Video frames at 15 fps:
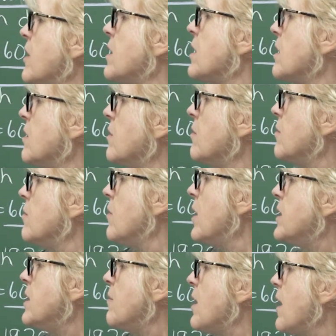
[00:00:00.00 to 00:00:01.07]
got
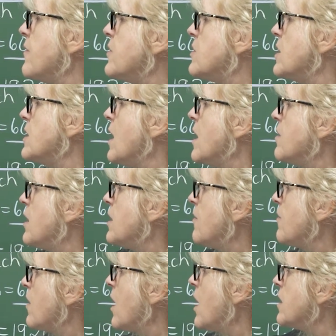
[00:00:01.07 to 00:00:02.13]
one number after another, and
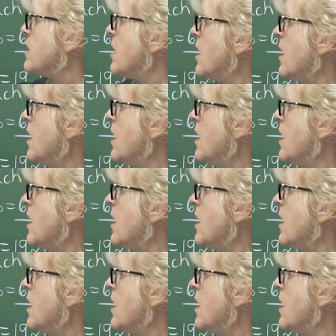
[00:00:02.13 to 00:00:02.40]
you've got